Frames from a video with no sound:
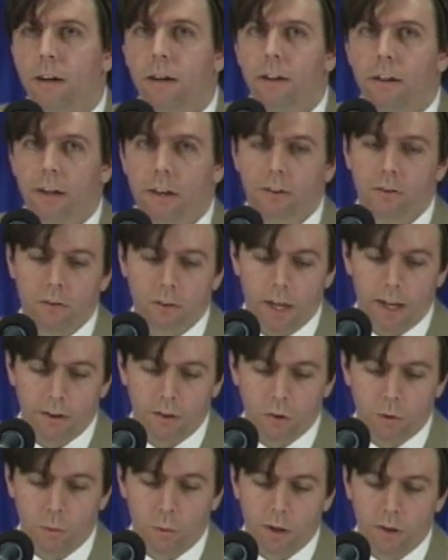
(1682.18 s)
the extent
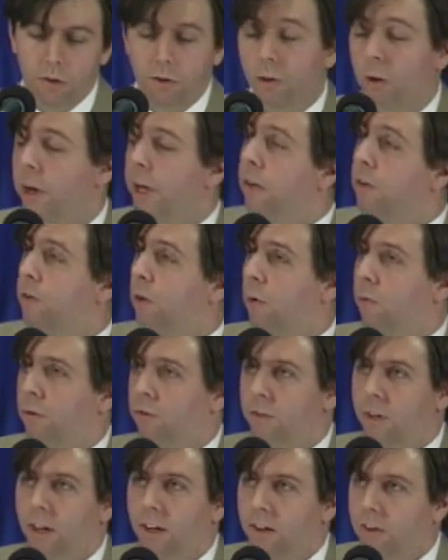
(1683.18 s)
to which there is
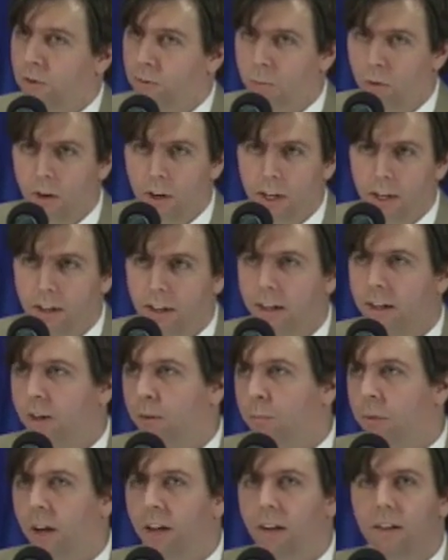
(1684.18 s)
oversight of this market,
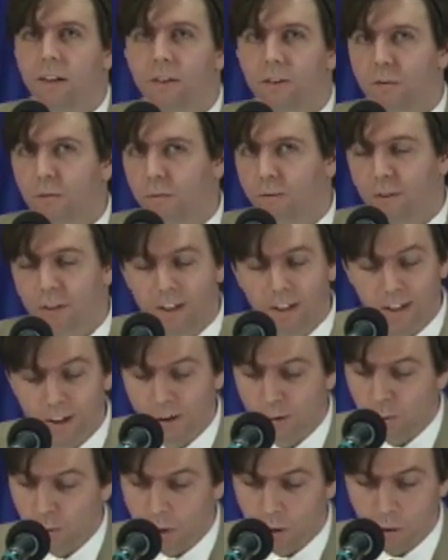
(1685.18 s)
independent of
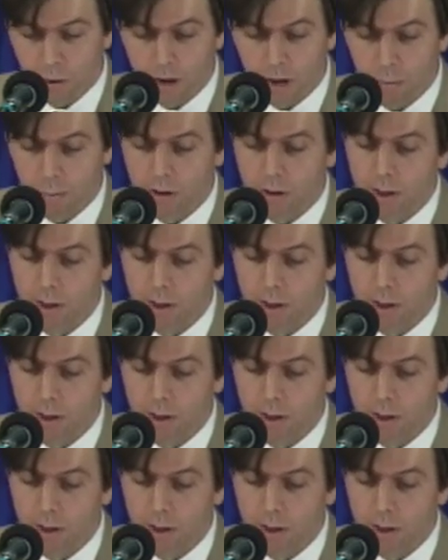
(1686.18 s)
whether or not